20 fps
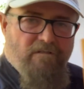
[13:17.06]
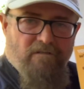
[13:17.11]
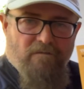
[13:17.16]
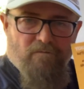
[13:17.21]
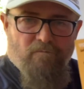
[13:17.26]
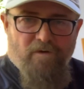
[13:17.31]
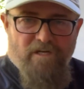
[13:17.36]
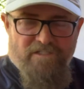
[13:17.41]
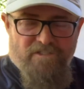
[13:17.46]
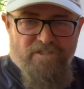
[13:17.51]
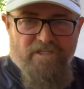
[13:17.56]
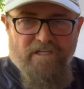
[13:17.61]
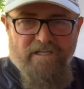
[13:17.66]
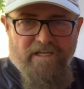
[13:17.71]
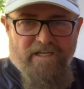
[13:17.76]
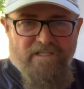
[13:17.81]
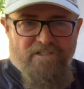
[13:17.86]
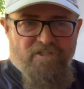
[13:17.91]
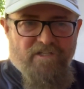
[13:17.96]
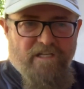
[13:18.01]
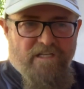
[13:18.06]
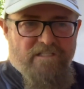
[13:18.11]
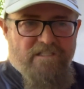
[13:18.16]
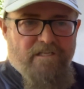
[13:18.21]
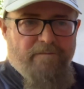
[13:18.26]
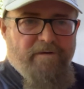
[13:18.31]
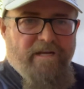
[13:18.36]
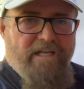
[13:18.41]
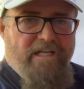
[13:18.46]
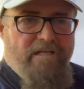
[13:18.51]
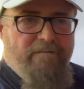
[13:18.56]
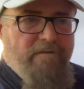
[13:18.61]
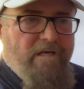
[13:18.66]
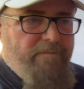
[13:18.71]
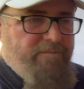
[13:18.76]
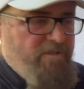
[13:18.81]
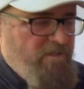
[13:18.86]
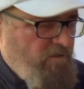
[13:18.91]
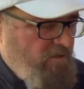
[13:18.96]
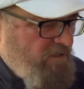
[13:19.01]
what she did, she had somebody come
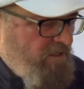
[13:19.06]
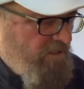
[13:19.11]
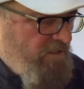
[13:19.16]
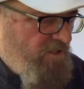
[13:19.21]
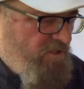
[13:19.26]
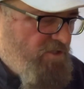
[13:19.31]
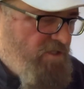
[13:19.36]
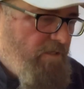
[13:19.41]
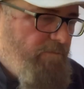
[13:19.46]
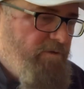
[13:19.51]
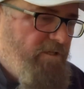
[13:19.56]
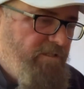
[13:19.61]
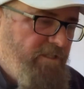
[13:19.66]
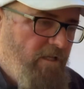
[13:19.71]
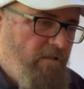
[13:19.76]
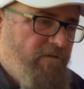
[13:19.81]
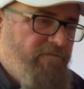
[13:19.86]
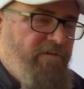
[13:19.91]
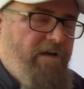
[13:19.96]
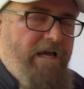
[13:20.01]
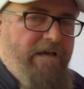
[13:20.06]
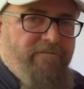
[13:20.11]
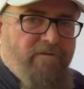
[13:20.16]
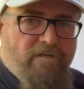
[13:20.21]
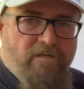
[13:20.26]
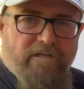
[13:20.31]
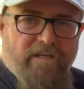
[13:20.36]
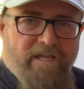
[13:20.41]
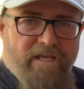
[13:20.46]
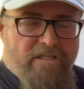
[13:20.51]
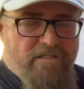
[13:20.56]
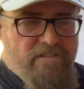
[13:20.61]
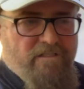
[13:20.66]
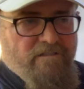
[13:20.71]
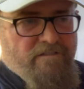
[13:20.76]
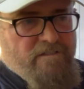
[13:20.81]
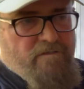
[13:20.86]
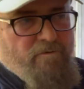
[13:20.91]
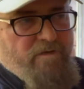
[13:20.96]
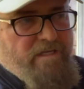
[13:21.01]
up to her because she put the other 5 on her desk,
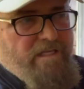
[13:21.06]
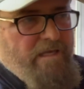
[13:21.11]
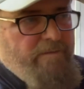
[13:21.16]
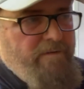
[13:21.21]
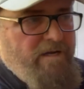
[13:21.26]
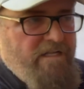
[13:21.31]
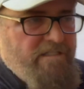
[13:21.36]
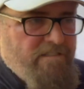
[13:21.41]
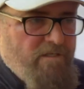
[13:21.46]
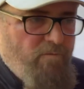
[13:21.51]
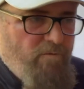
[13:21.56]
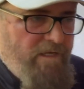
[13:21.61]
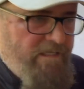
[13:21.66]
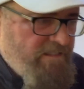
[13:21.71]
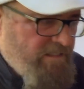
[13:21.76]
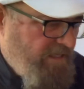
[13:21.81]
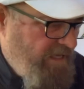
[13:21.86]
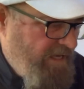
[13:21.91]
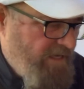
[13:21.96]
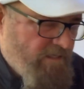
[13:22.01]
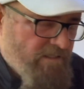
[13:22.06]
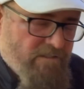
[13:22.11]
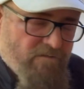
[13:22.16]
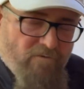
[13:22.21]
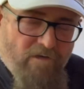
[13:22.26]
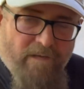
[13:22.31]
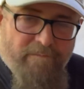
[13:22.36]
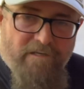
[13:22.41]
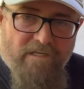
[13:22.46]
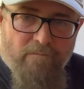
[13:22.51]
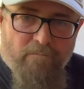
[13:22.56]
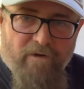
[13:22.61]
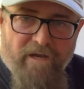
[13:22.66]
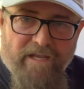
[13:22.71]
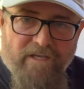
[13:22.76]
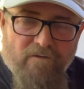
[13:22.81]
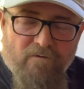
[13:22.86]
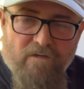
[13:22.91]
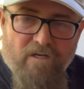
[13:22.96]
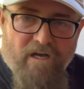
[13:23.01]
and someone came by and said, what's that? And I said, well, I'm in a
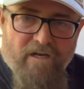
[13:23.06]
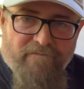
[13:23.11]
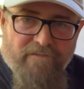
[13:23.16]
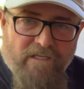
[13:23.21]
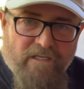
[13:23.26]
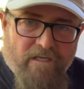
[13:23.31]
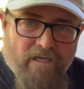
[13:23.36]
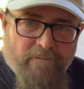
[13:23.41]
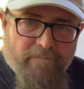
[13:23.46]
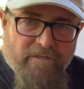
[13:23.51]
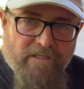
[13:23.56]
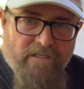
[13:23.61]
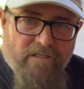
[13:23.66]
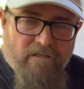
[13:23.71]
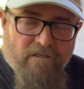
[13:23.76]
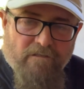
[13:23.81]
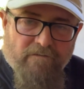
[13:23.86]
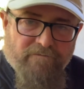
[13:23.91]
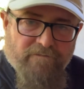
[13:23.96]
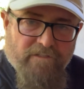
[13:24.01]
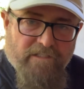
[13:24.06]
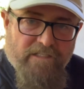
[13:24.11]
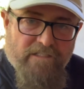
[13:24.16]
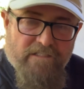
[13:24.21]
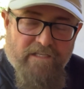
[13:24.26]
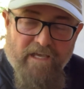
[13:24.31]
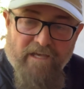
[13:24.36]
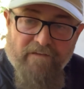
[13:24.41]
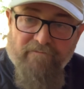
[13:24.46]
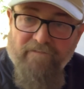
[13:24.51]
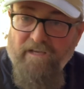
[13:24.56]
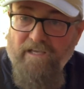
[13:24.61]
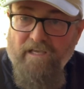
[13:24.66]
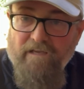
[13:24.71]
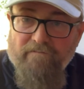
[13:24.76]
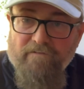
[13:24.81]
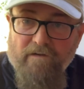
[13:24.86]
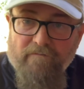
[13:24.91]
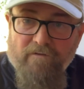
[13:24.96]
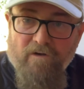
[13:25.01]
brand new coffee company called Felice Cafe.
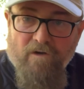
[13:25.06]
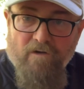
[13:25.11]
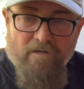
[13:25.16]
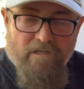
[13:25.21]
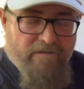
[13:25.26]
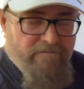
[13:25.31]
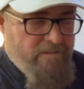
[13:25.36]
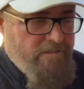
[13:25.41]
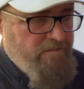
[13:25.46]
Have you ever heard of it?